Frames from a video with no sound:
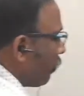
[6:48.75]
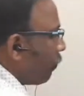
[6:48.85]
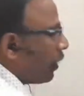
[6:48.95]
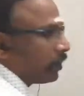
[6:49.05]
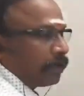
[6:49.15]

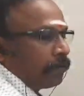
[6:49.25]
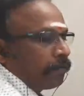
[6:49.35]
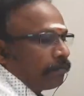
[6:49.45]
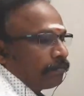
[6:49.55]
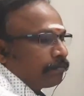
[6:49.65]
bottom
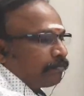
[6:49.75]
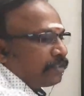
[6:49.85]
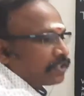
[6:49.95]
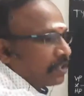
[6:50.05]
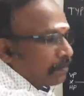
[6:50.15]

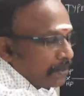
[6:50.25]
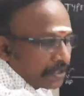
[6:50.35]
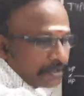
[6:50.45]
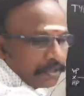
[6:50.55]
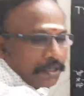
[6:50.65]
base of
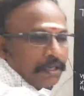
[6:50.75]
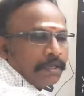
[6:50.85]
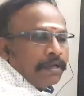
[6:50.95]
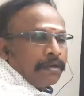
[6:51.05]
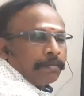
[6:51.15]
this
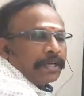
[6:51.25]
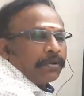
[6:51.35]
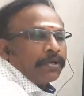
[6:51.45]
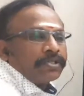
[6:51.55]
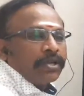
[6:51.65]

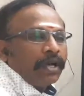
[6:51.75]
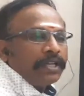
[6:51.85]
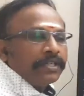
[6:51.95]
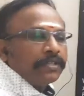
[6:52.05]
particular solid.